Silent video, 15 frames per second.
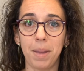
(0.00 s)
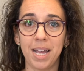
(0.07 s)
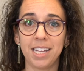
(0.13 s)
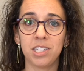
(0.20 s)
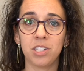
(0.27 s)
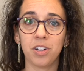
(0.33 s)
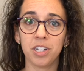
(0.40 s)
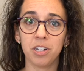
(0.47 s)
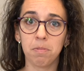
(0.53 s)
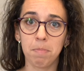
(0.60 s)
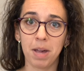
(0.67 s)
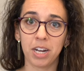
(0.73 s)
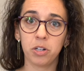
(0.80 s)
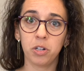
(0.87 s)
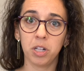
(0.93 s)
based on your
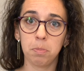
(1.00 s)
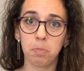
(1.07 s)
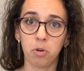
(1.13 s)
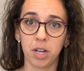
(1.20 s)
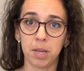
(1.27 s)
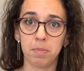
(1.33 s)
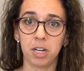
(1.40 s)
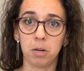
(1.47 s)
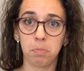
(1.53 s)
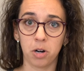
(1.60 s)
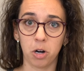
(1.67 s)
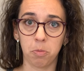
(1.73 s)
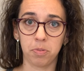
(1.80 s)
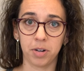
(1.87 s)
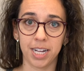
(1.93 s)
medical appointment
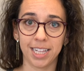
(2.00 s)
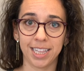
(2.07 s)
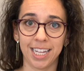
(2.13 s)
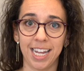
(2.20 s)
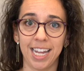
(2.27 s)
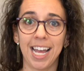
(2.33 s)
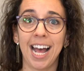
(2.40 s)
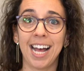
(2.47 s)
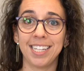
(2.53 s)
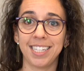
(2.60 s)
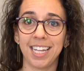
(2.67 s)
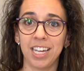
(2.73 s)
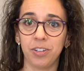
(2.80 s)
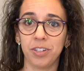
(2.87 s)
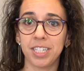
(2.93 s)
appropriately, as
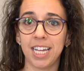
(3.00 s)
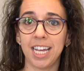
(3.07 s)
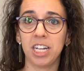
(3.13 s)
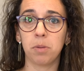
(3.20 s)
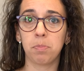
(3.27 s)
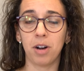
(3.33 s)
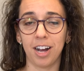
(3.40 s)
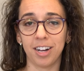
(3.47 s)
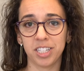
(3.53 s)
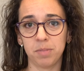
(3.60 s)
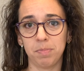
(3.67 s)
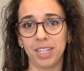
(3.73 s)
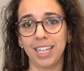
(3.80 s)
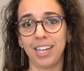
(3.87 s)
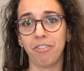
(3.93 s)
it'll take
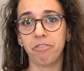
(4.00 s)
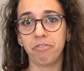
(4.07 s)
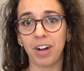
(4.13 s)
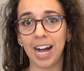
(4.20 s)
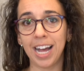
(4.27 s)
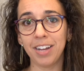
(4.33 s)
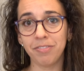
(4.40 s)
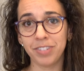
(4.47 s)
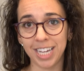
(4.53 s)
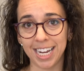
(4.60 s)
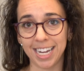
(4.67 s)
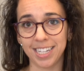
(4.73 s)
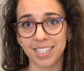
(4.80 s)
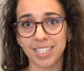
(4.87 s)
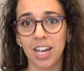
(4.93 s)
approximately 5
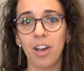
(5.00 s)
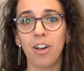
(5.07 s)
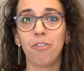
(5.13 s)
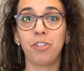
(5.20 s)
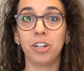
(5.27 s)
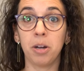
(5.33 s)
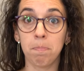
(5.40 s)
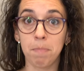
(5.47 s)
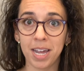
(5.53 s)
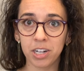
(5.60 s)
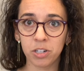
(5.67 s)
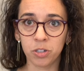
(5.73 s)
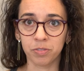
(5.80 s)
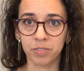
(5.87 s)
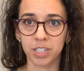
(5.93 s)
days for your
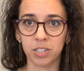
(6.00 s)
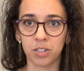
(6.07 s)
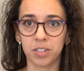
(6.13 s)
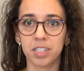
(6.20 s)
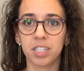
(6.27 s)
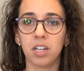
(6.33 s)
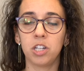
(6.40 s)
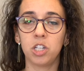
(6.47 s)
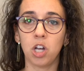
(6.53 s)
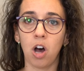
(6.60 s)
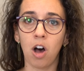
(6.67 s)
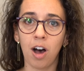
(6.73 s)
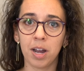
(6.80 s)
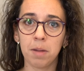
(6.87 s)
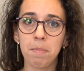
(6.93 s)
medical results to
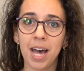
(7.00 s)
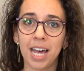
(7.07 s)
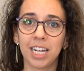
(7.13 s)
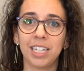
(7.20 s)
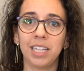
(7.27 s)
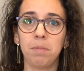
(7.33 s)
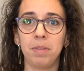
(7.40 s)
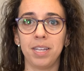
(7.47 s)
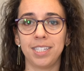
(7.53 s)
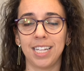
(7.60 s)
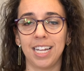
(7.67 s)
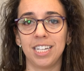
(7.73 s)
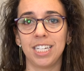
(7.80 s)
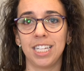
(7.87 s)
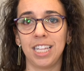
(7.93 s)
automatically be
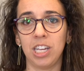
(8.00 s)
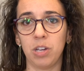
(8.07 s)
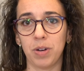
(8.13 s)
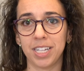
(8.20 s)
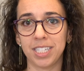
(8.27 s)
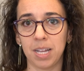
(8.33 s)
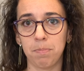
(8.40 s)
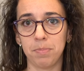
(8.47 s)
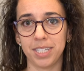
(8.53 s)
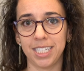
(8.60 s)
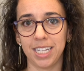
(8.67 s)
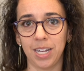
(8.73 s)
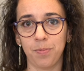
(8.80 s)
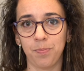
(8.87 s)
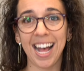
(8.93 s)
sent to the U.S.
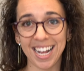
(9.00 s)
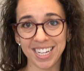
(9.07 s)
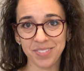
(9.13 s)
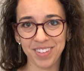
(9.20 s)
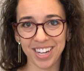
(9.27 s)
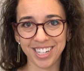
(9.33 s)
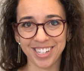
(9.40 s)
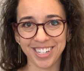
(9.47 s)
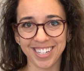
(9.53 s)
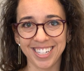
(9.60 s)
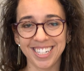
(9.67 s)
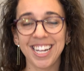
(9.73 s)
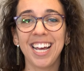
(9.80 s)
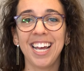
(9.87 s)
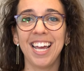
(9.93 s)
Embassy. As
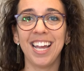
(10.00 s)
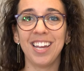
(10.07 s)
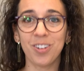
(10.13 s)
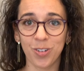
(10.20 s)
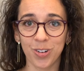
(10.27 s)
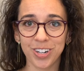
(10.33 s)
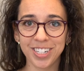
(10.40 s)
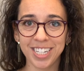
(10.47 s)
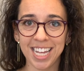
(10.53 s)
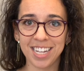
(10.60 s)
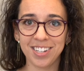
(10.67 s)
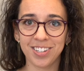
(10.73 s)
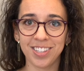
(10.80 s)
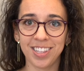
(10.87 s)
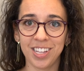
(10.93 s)
mentioned, in order to
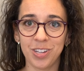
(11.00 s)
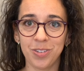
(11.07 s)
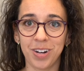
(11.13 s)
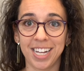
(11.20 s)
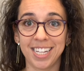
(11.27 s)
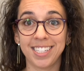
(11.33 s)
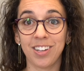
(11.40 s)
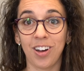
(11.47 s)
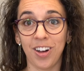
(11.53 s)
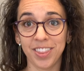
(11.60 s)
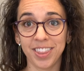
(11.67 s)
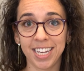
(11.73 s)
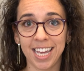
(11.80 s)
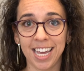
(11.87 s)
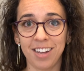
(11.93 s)
enter the U.S.
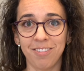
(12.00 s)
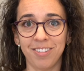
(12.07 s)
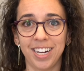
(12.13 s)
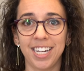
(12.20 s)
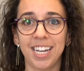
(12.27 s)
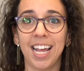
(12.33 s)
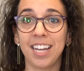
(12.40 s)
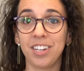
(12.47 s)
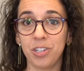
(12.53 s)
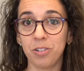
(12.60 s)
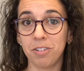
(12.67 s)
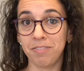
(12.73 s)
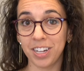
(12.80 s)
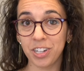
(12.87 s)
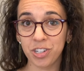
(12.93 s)
on the K1 and to
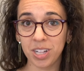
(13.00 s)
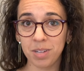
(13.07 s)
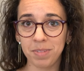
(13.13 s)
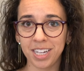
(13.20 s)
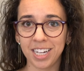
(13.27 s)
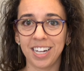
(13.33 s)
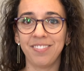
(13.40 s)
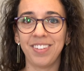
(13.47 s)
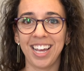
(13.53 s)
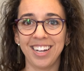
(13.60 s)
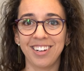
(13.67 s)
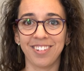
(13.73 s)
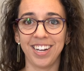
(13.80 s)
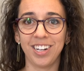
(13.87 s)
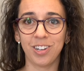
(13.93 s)
eventually become a
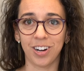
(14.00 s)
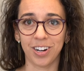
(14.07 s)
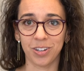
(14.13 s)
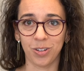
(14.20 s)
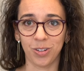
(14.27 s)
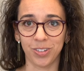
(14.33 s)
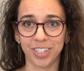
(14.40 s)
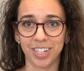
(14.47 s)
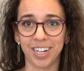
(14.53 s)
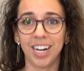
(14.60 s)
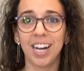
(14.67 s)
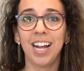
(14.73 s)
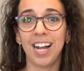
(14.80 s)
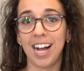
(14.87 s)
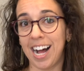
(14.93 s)
green card holder,
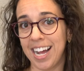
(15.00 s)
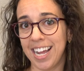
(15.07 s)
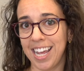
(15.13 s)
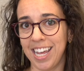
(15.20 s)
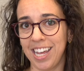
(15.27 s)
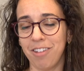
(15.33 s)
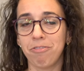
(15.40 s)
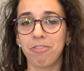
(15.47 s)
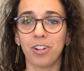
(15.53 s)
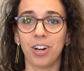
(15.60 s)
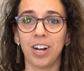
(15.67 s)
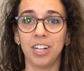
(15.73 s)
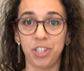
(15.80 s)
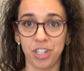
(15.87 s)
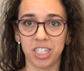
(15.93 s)
i.e.
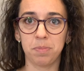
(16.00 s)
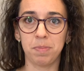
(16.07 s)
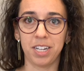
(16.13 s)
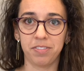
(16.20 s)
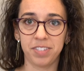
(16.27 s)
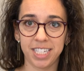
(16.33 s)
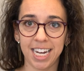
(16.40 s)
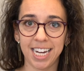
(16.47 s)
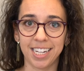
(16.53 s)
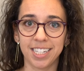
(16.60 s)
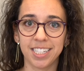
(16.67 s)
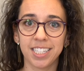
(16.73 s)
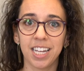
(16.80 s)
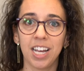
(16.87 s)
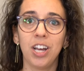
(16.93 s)
for adjustment of
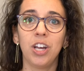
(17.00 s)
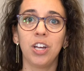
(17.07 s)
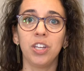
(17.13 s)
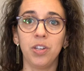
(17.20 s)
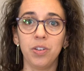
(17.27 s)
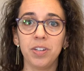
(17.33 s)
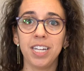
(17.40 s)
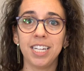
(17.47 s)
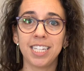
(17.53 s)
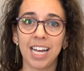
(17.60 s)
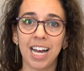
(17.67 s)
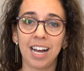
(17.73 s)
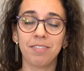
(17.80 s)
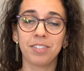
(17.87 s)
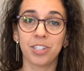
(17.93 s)
status, you need to
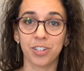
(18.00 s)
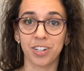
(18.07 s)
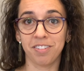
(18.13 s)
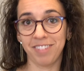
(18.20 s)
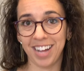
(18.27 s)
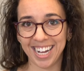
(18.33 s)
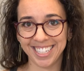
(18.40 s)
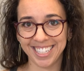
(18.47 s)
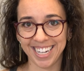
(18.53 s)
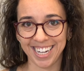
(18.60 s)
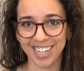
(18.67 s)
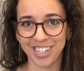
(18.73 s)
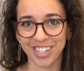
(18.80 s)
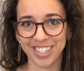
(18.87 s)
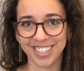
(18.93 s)
have certain
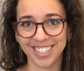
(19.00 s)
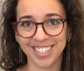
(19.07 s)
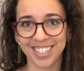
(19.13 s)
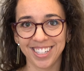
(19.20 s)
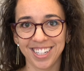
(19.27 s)
vaccinations.